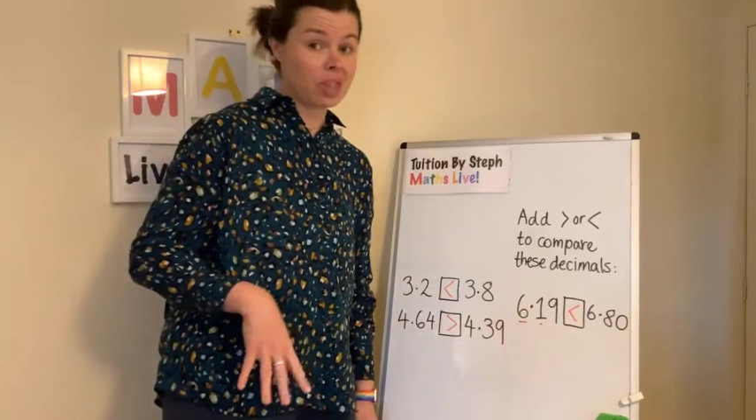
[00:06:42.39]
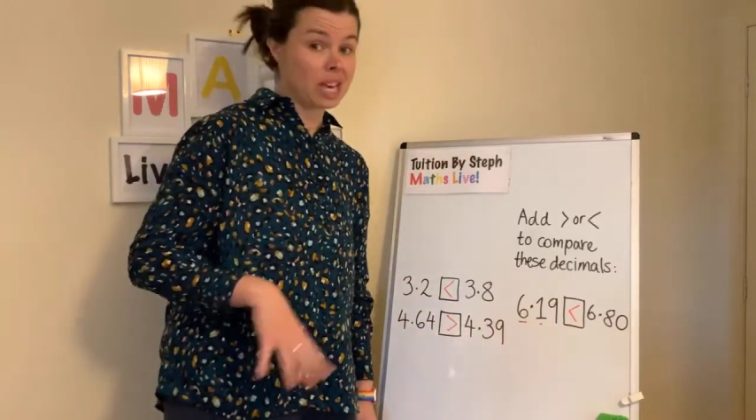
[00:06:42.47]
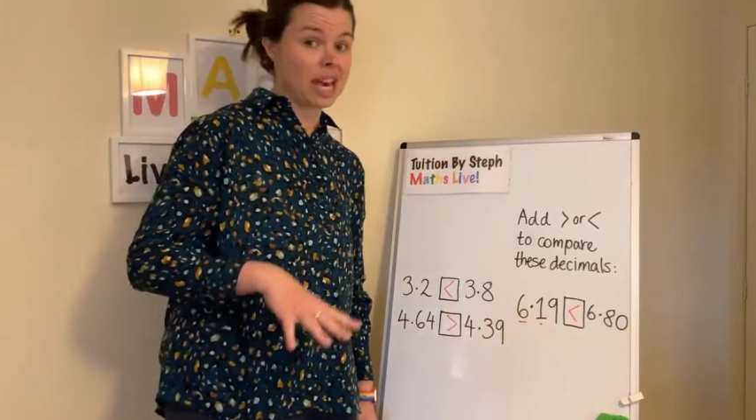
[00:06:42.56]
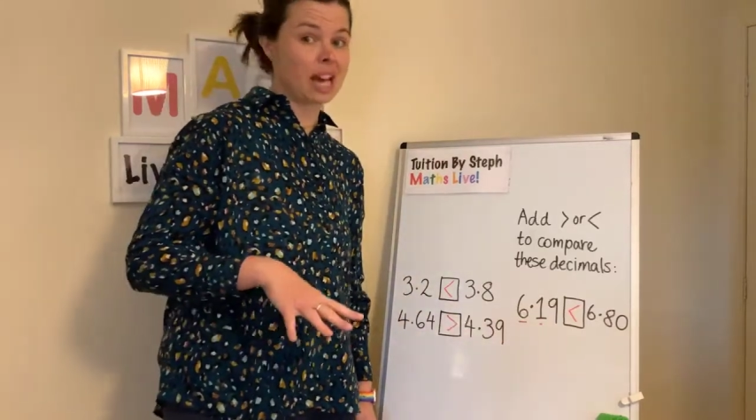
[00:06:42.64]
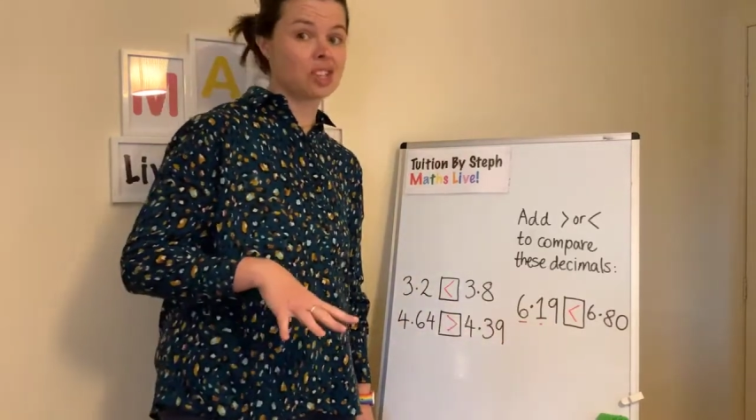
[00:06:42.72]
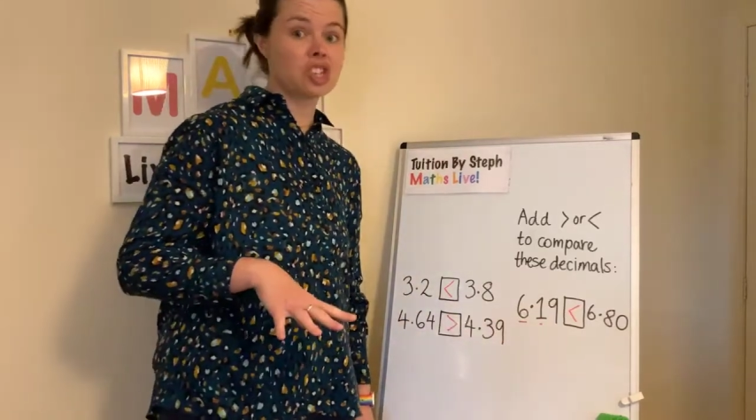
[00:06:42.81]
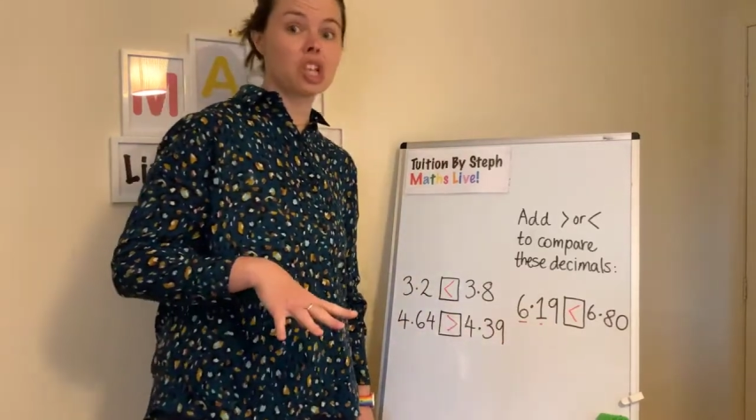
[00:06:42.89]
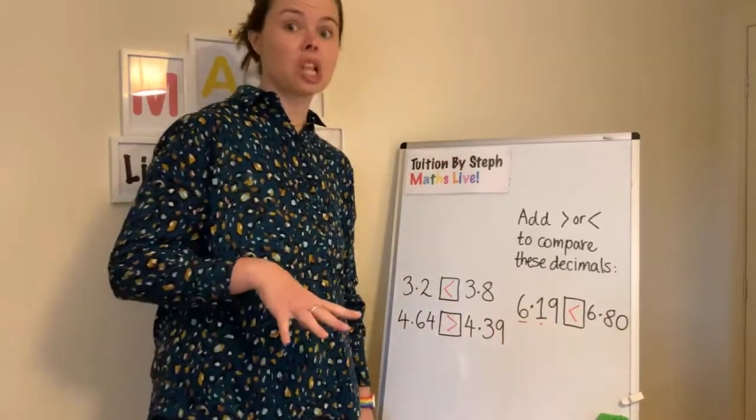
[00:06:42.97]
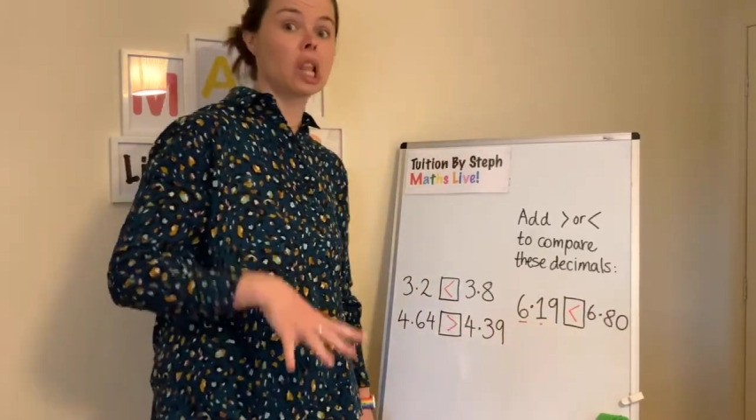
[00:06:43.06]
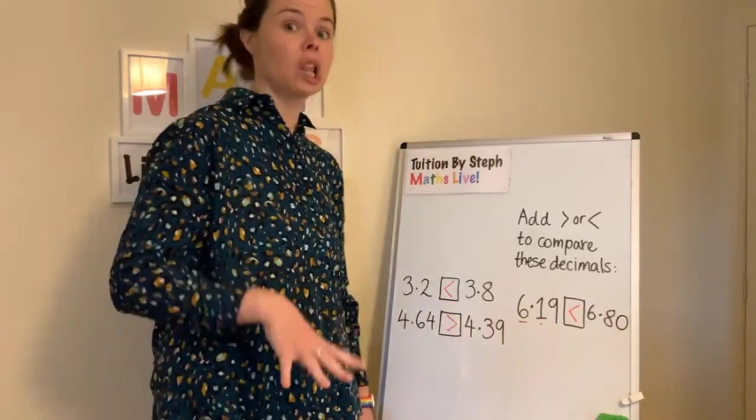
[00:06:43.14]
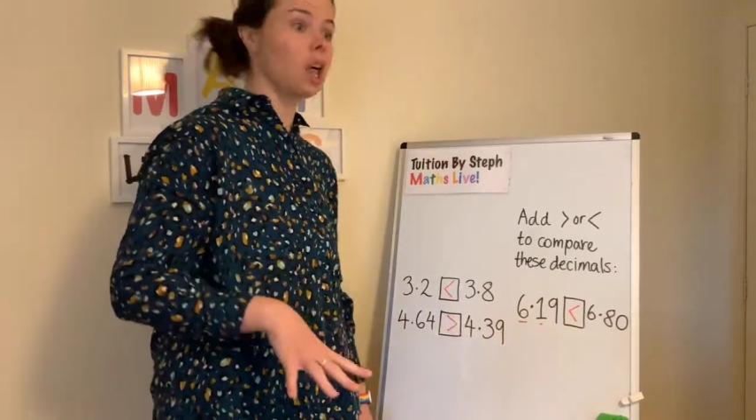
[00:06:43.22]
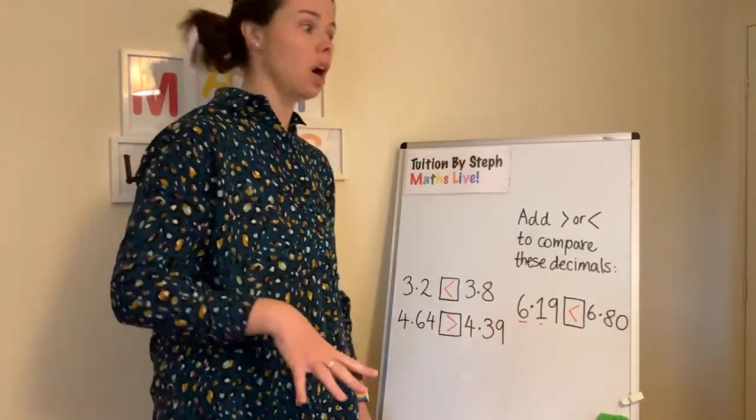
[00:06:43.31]
it catches a
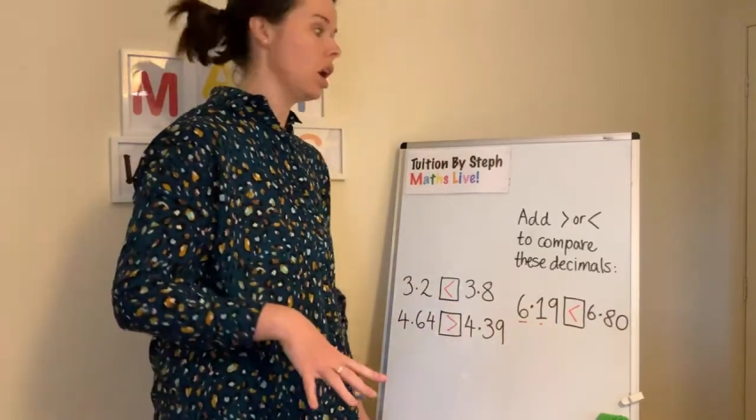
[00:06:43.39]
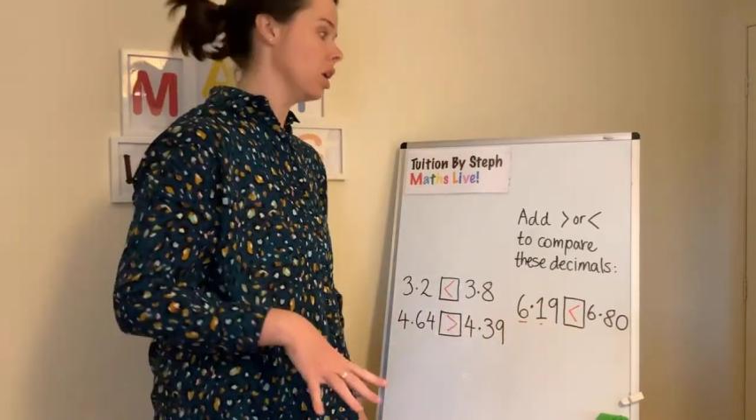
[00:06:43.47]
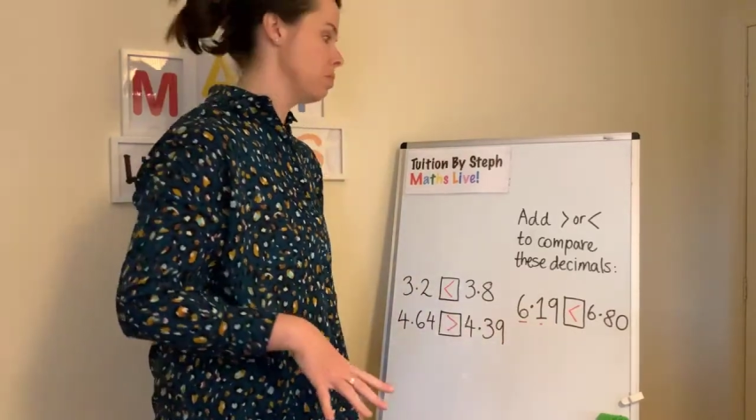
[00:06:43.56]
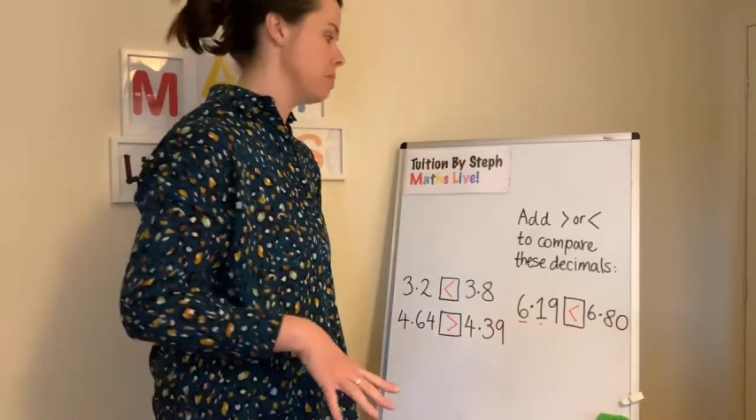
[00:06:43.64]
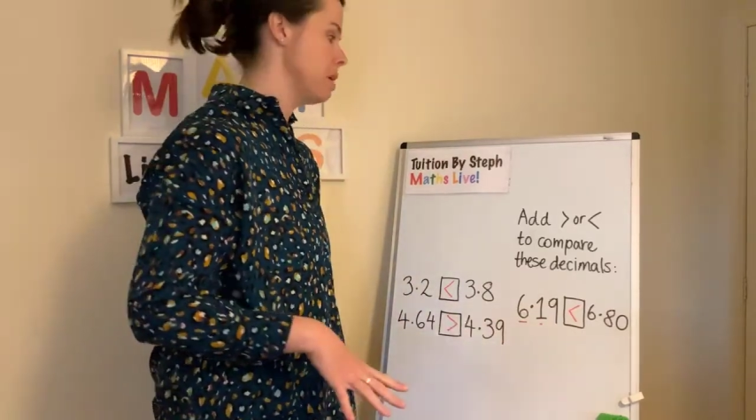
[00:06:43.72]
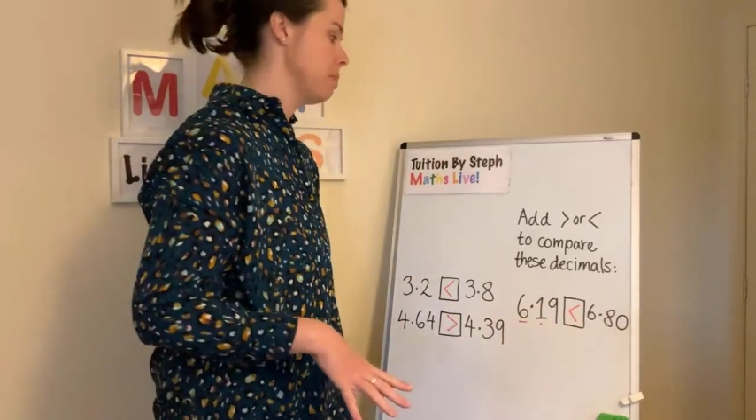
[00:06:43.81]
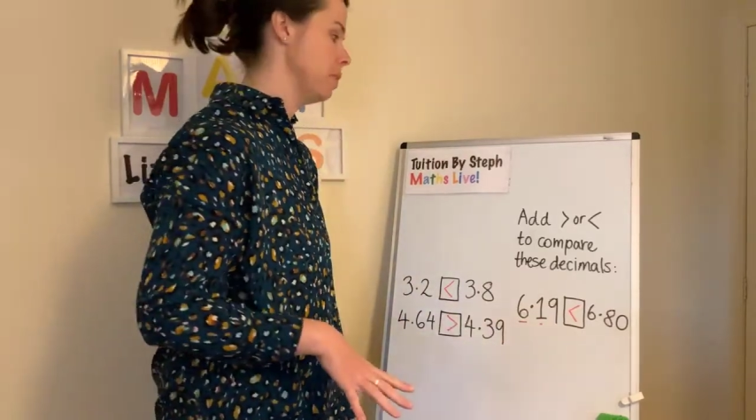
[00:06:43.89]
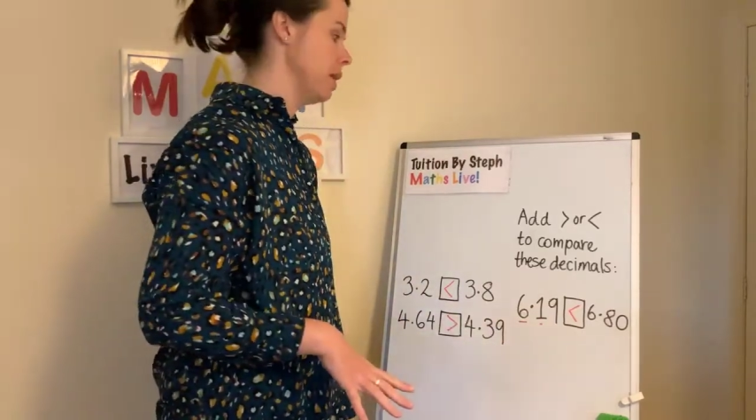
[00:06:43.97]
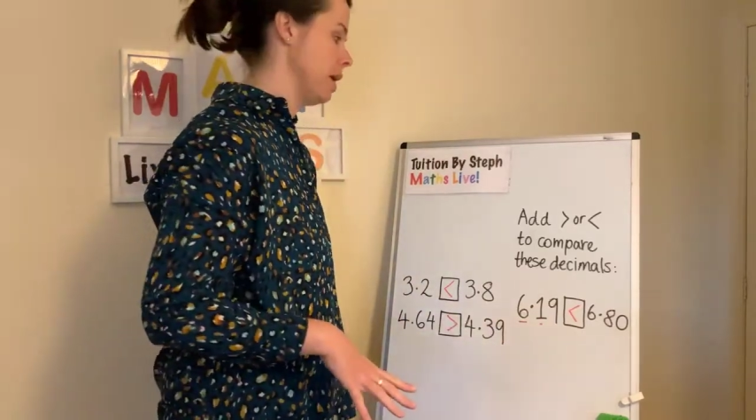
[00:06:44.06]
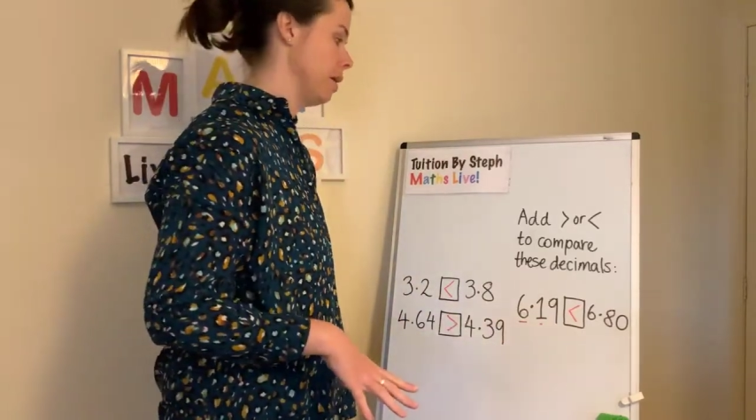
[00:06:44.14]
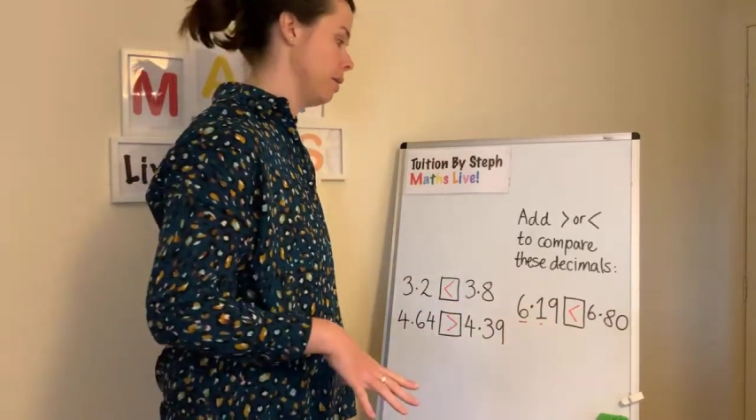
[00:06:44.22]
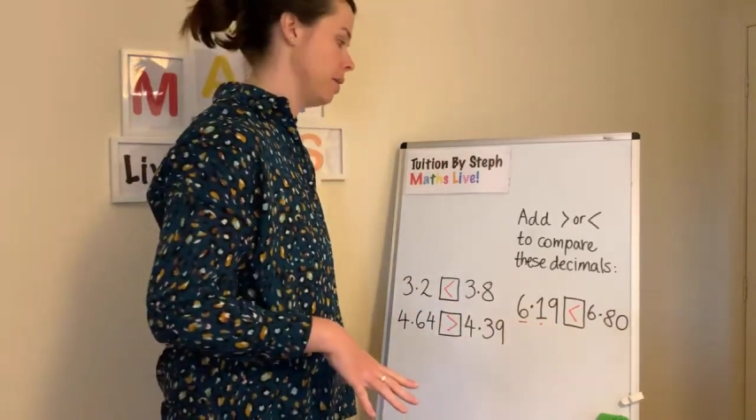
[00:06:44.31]
lot of people out.